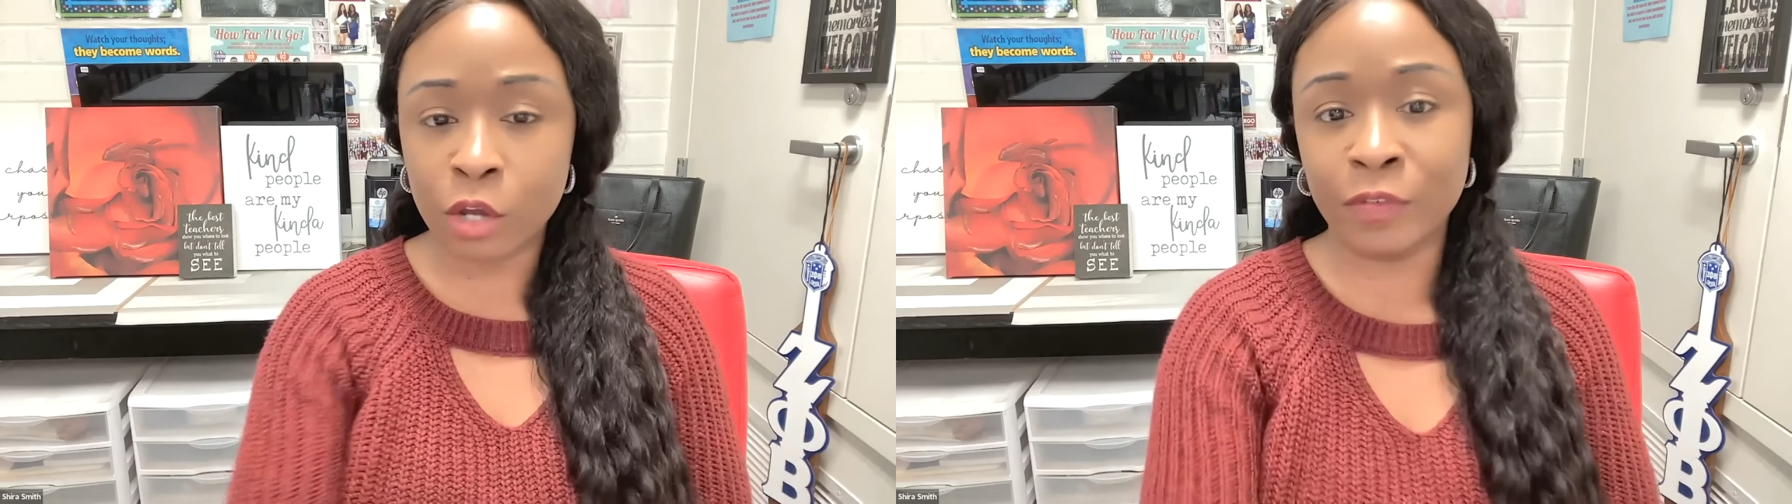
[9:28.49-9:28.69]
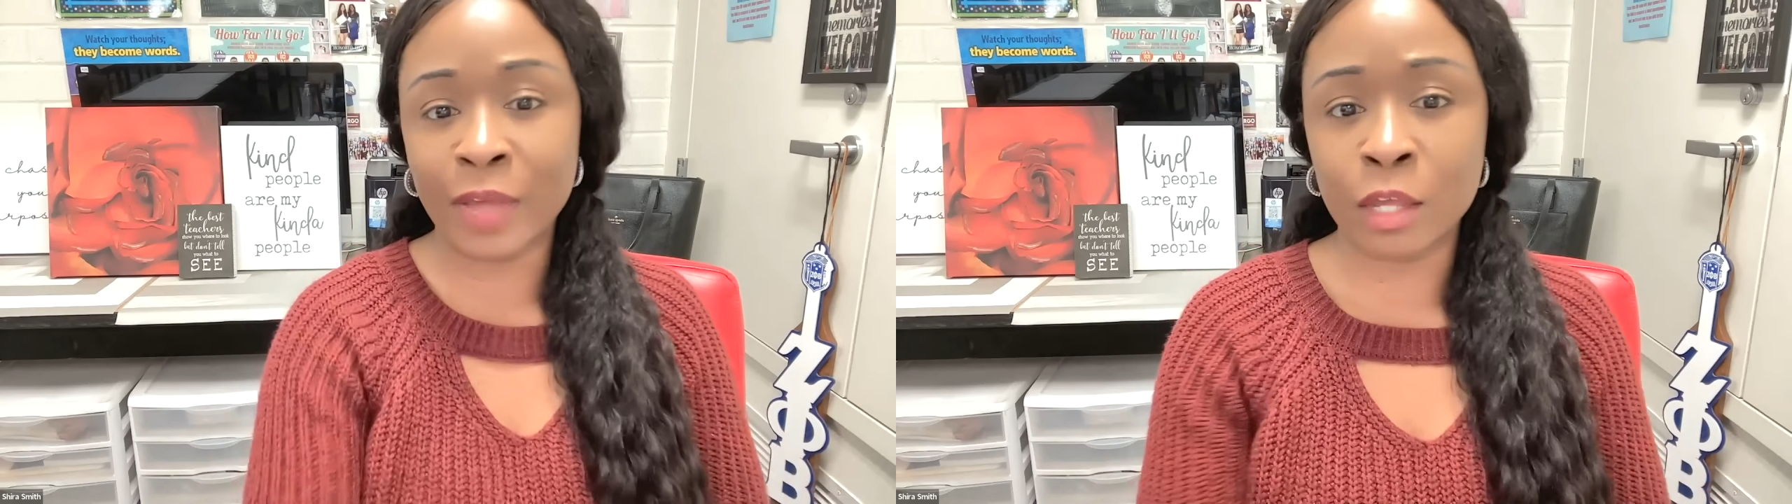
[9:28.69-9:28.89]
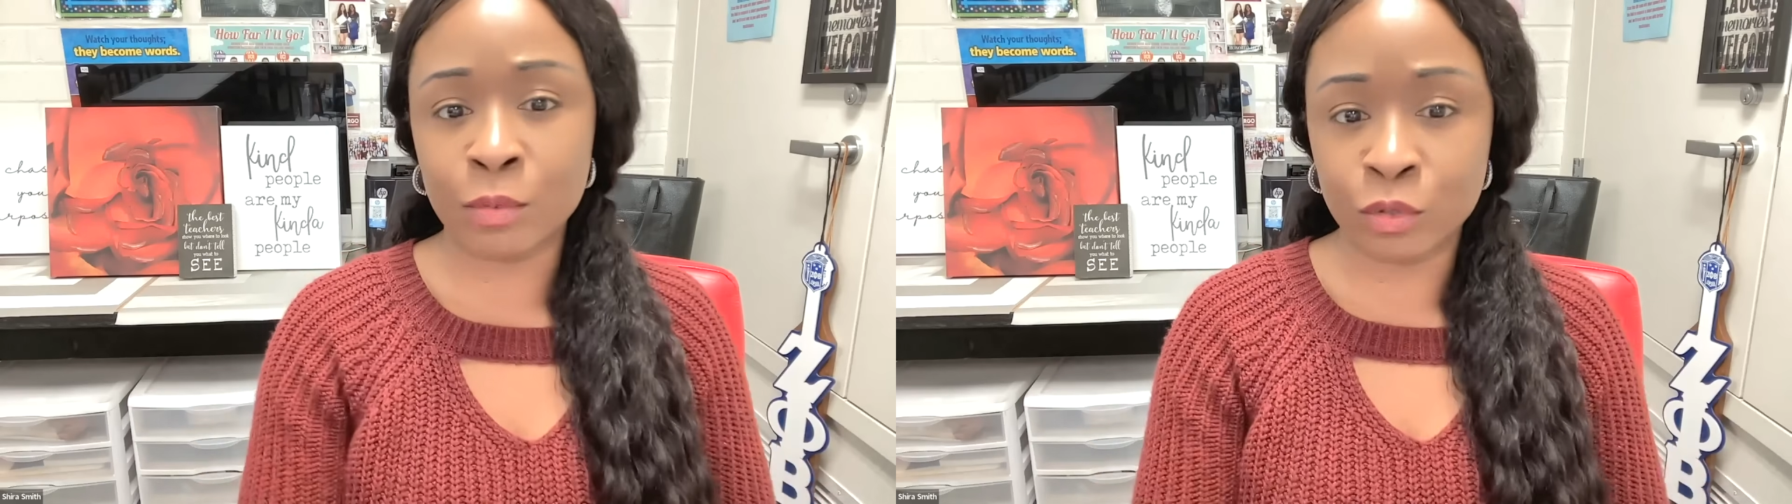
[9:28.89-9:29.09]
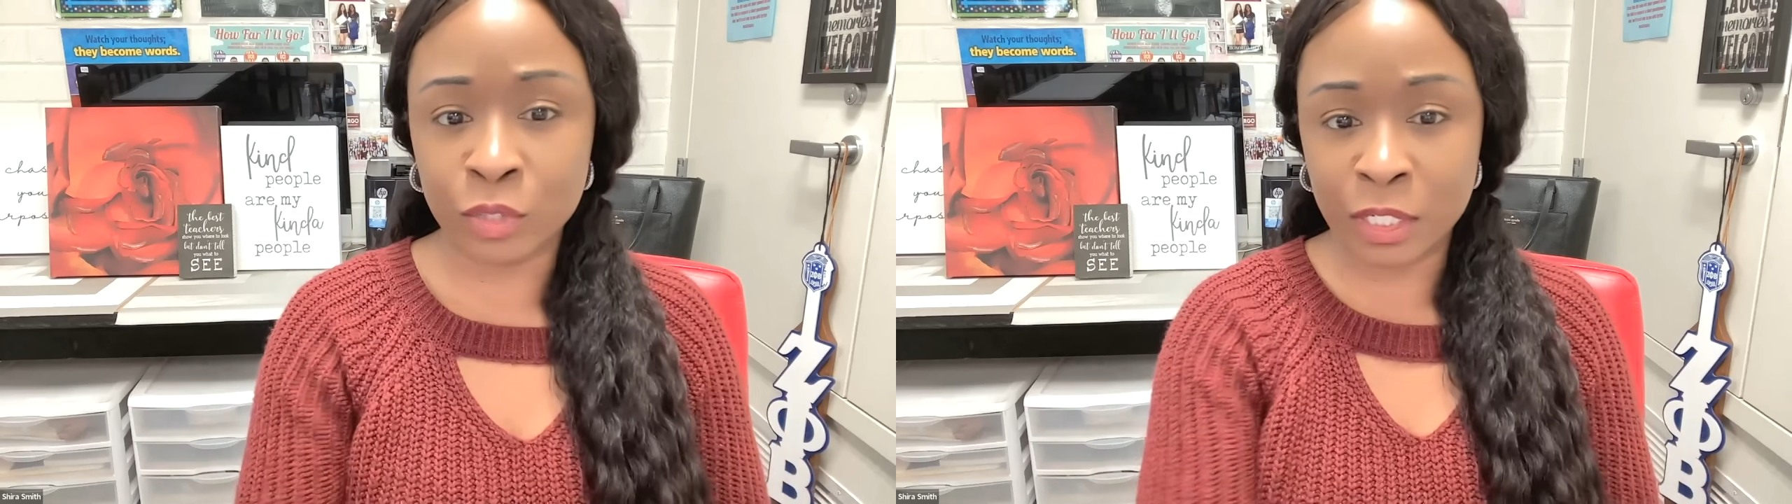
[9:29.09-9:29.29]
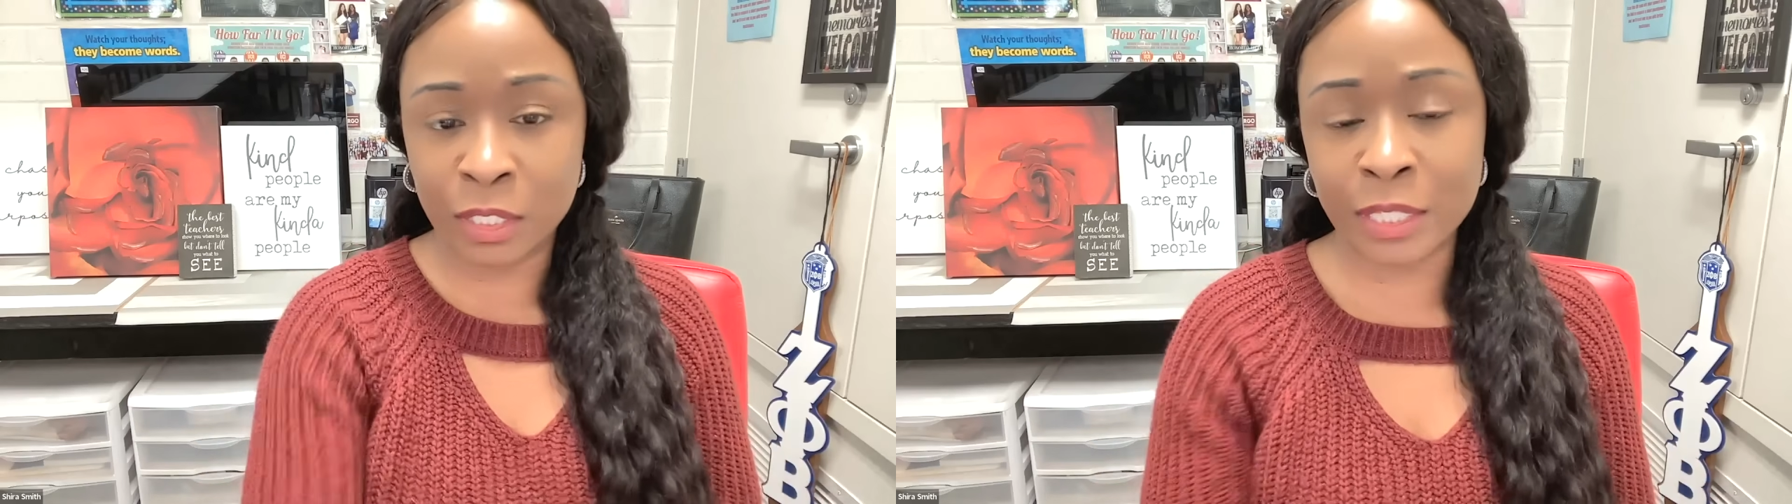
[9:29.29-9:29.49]
your valuables
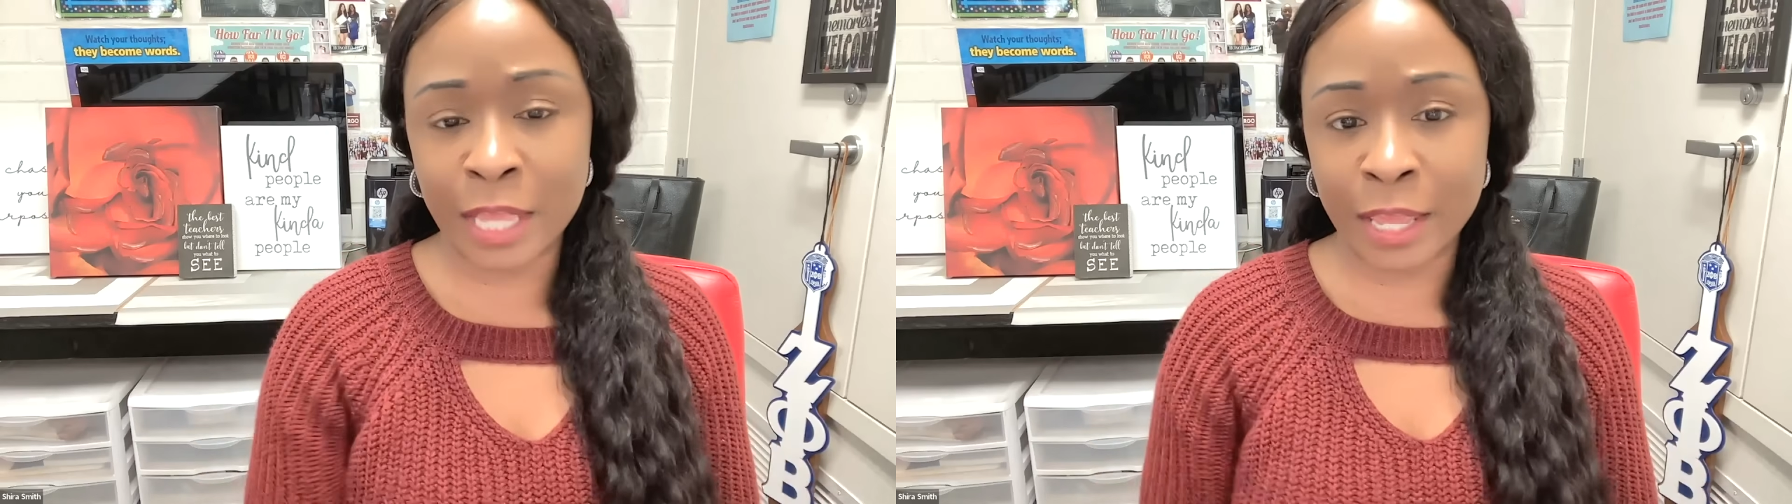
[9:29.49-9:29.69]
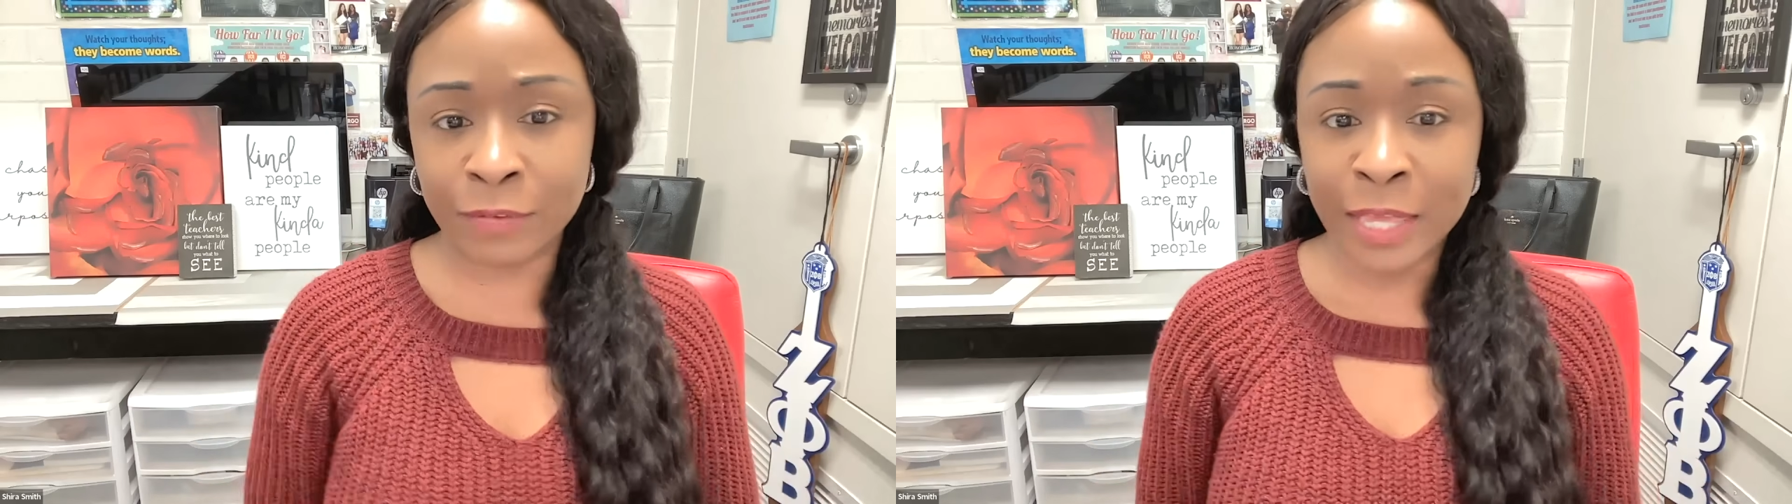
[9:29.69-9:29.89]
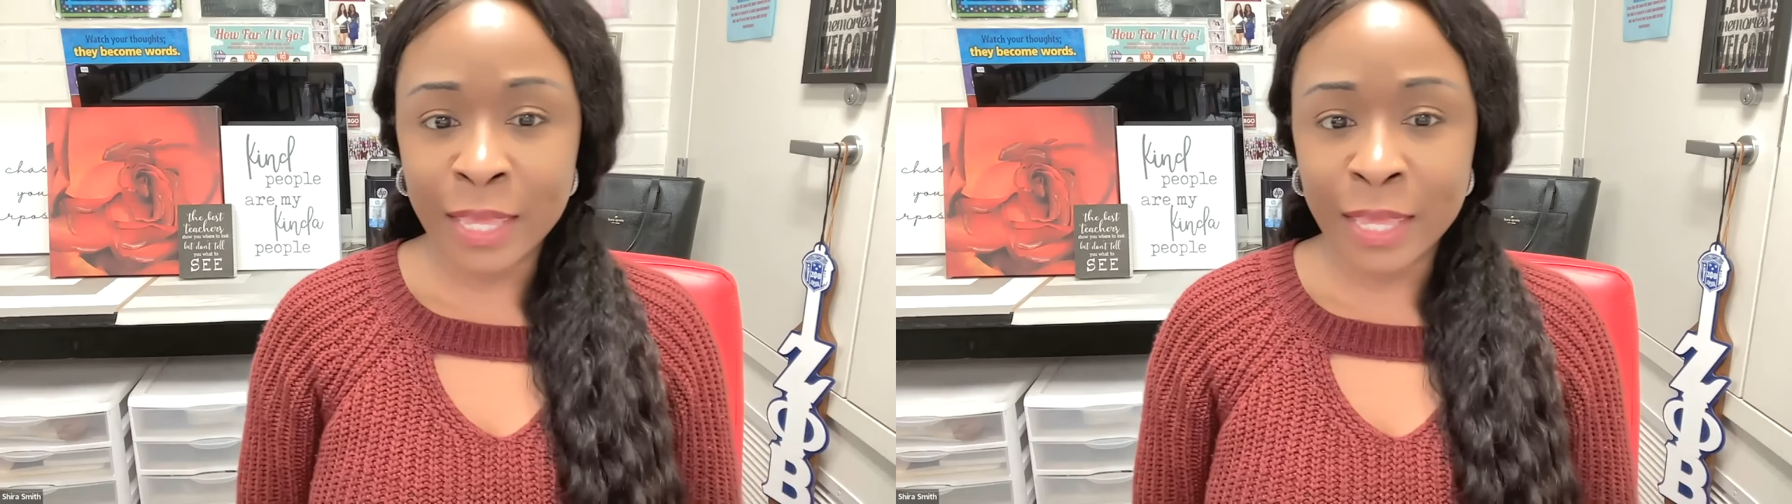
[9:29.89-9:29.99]
in the safe